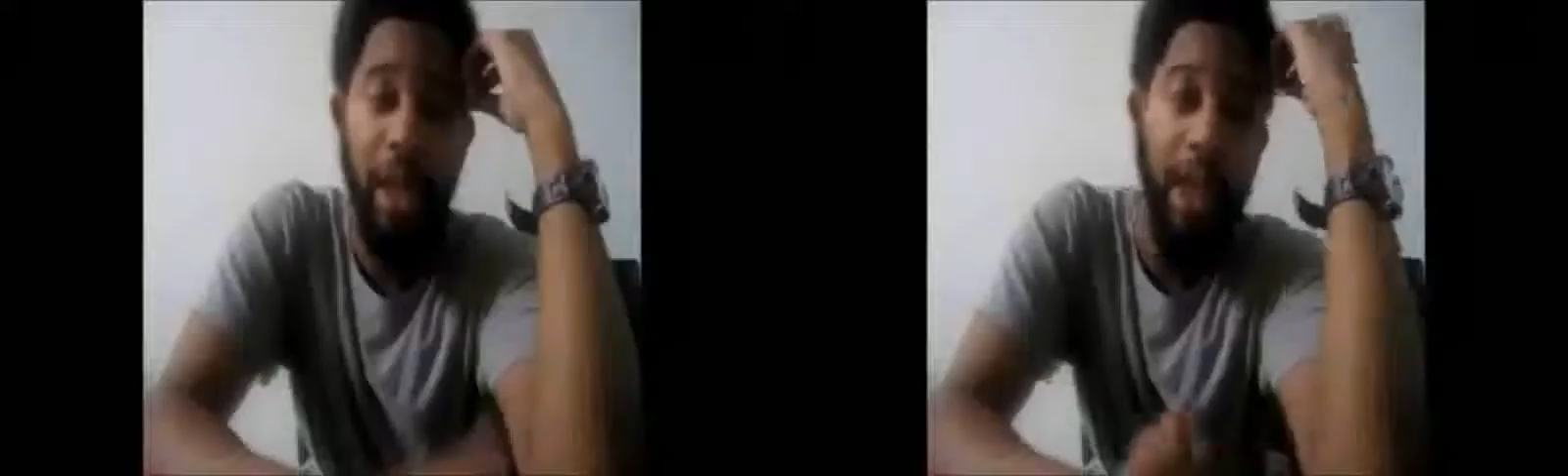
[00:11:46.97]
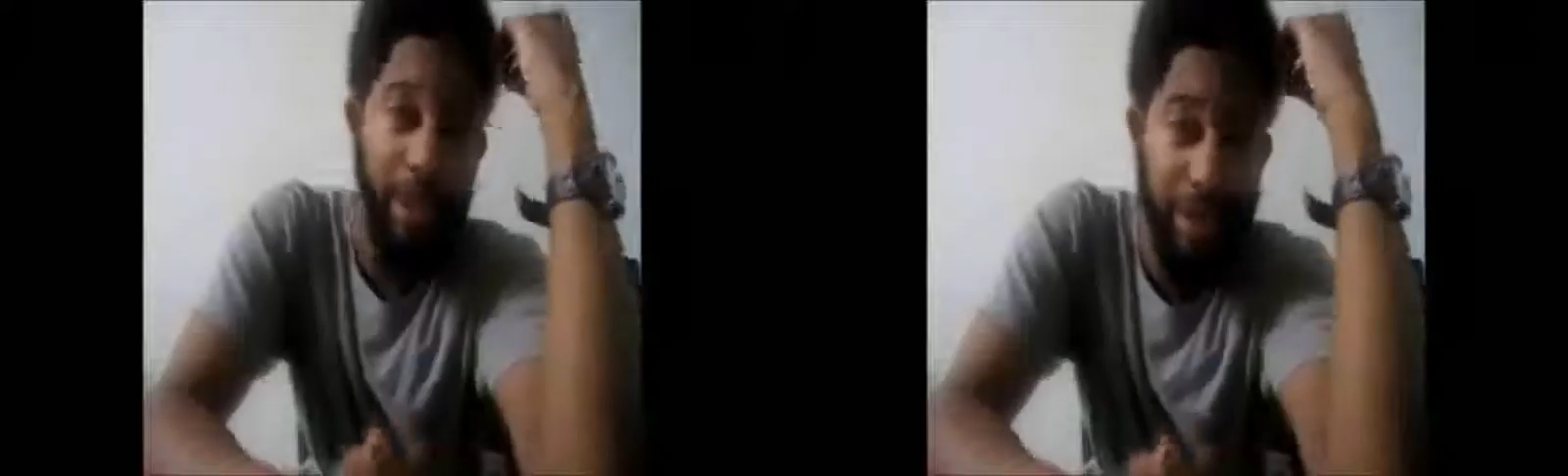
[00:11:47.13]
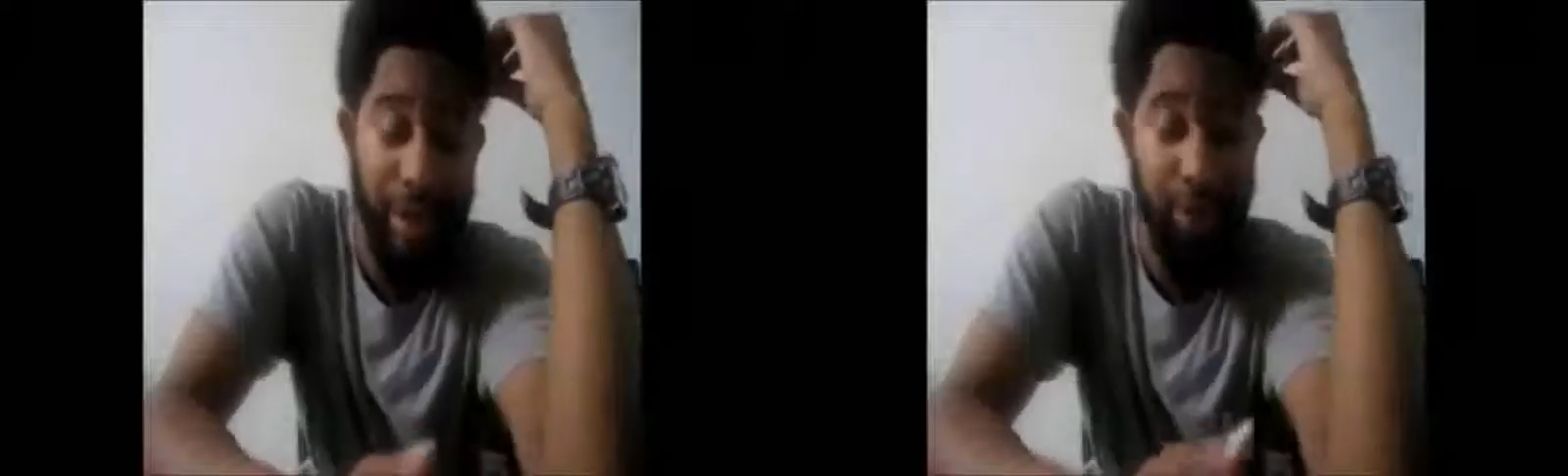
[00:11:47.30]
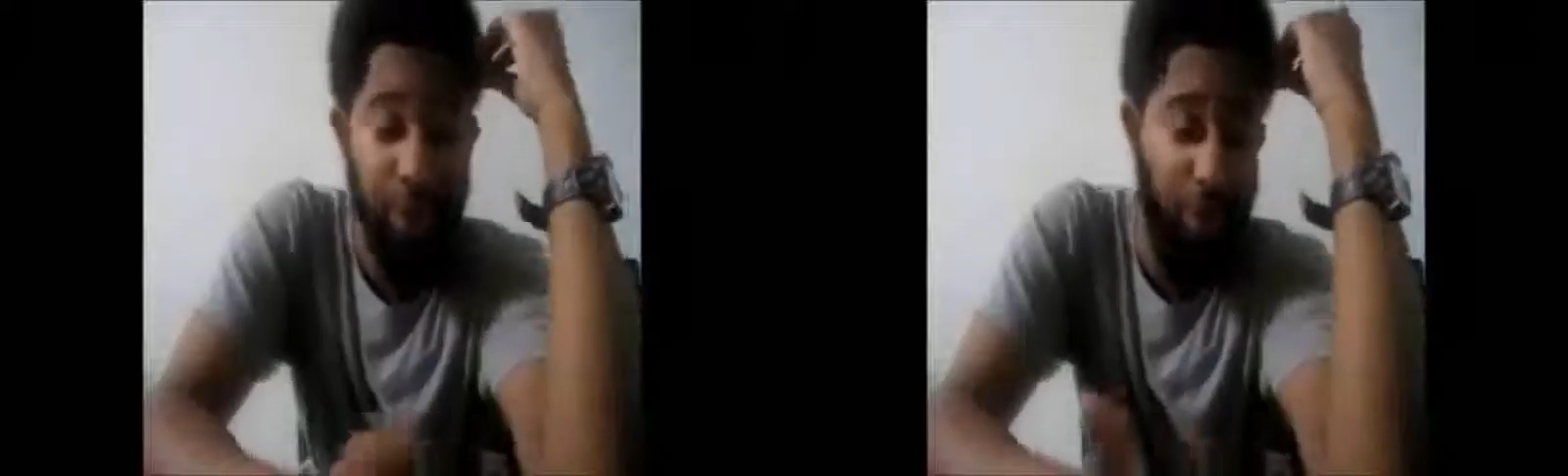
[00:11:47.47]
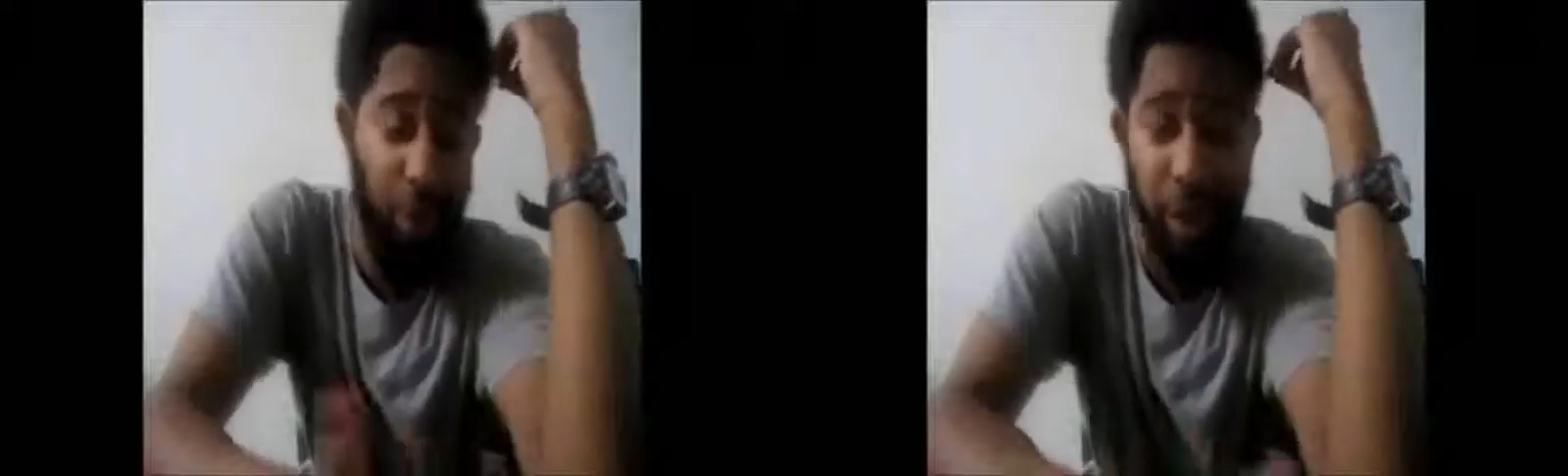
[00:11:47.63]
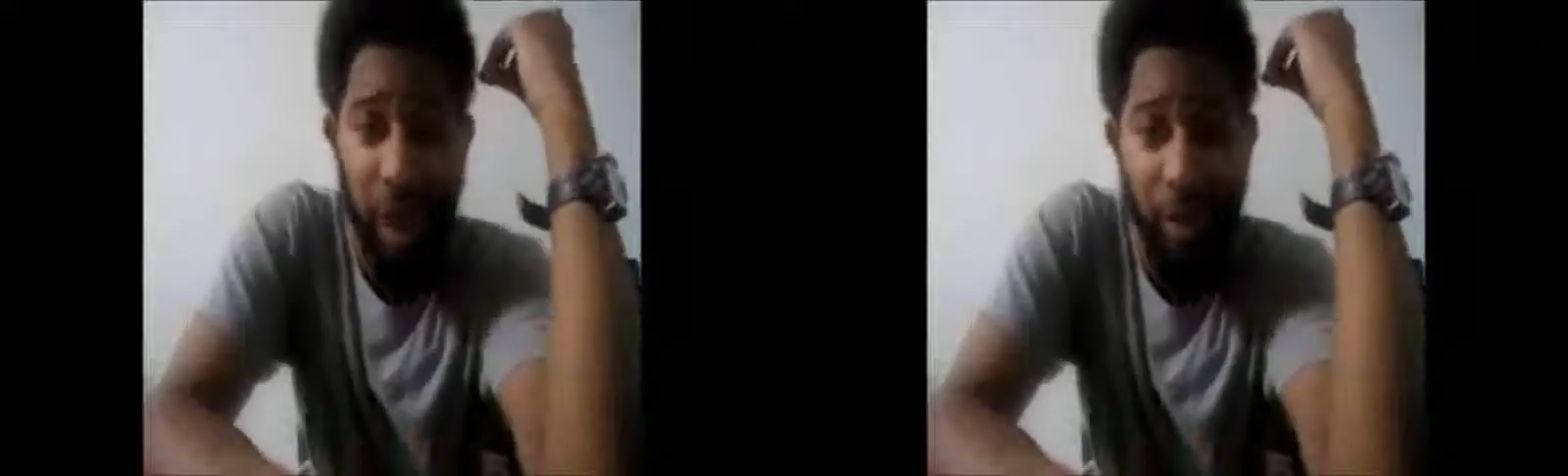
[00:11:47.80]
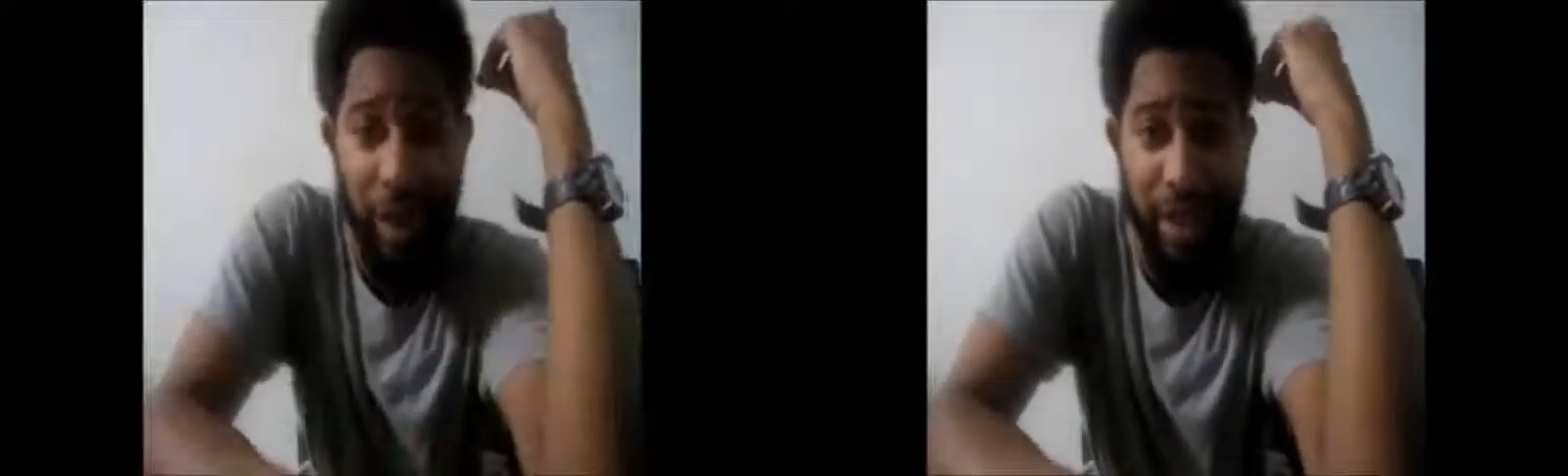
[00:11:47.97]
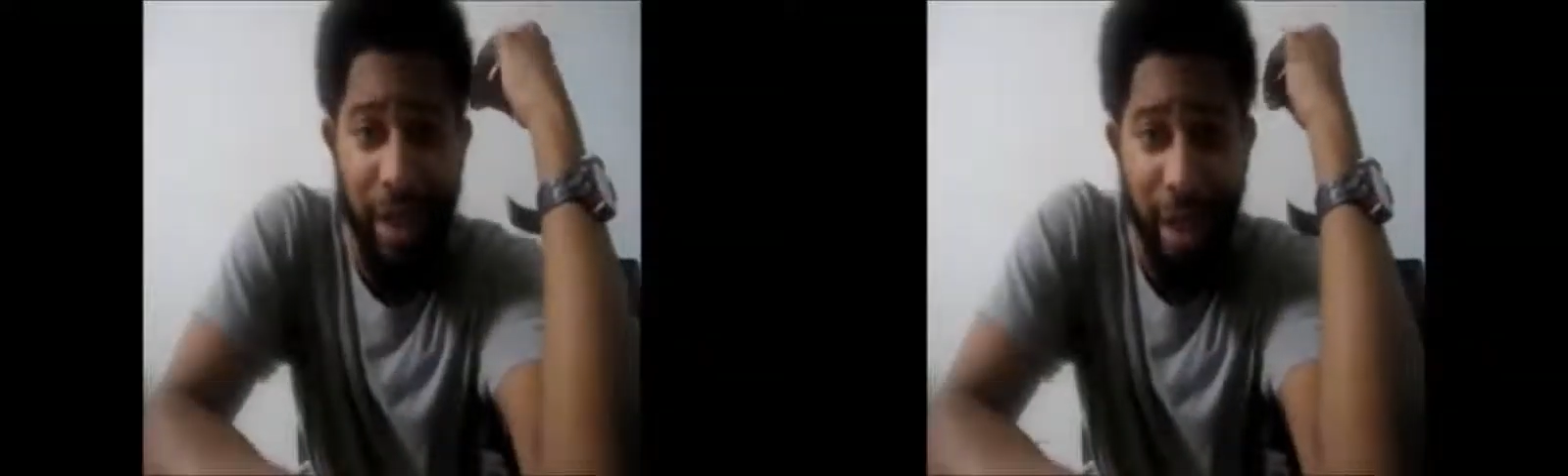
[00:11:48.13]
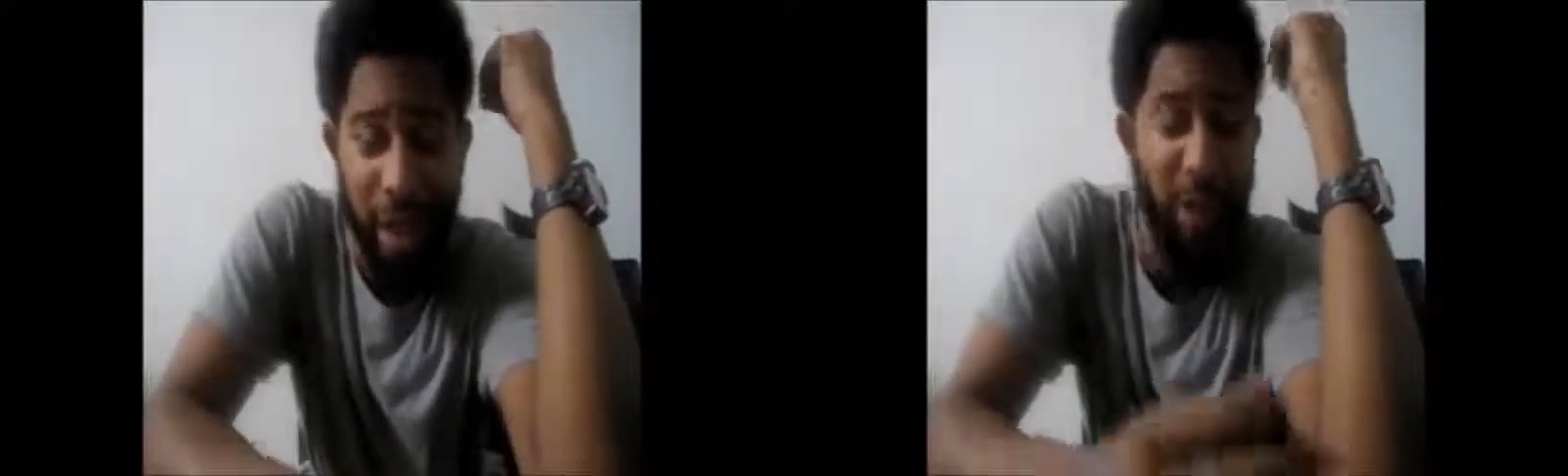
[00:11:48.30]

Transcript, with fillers: The answer is pretty obvious.